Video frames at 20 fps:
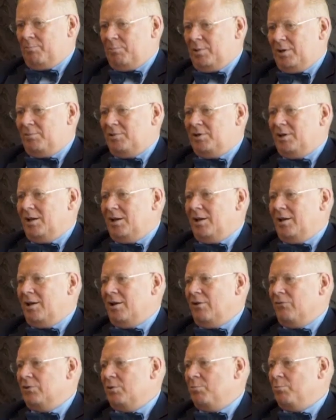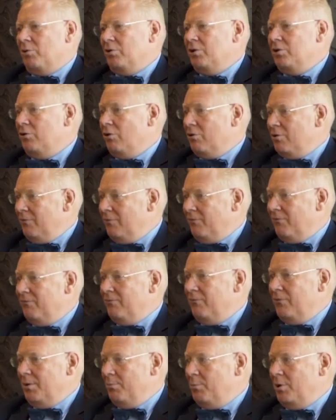people taking care of the body or
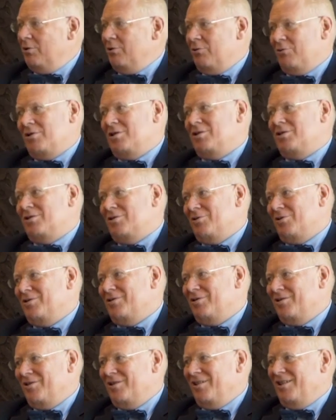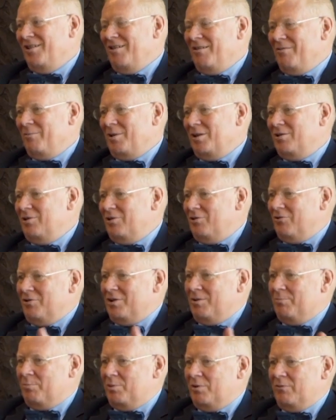even women, you know, it's not, but you know,
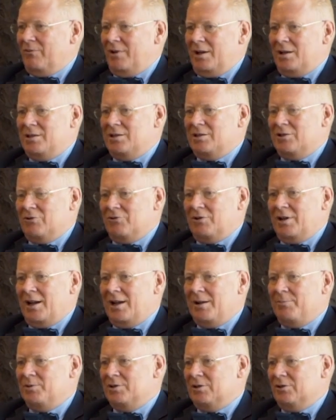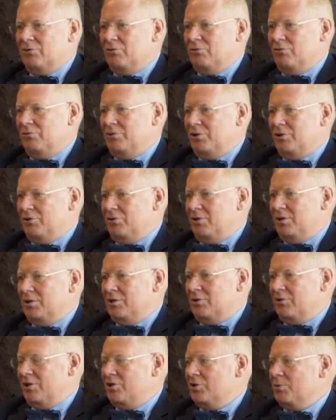it prevents or it helps to treat
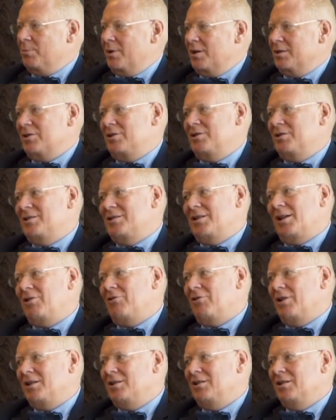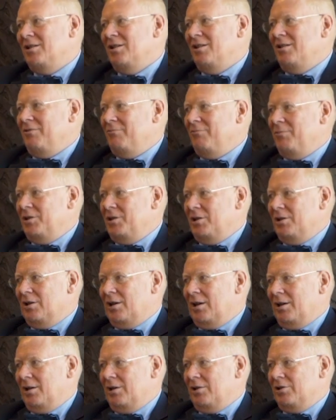stretch marks and cellulite. Mm. We did
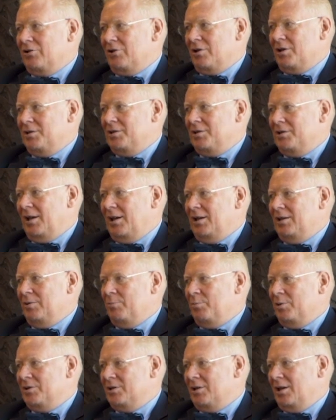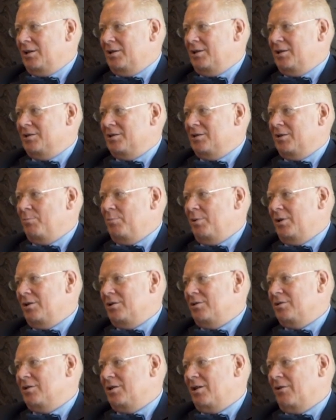clinical trials, 80%
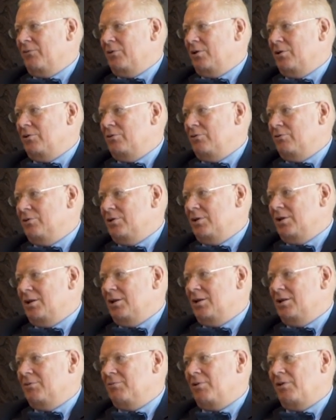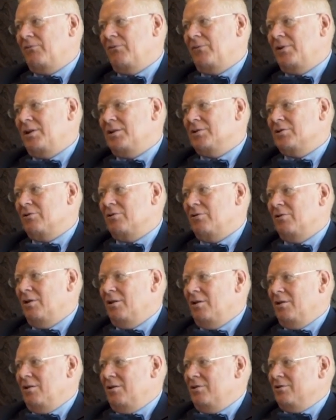disappearance after using it 12 weeks or
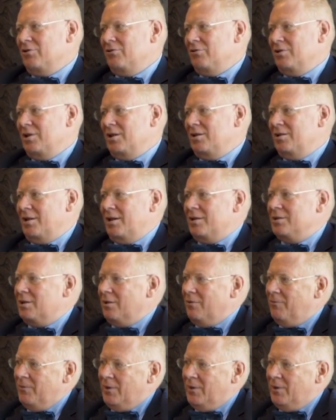so, that there's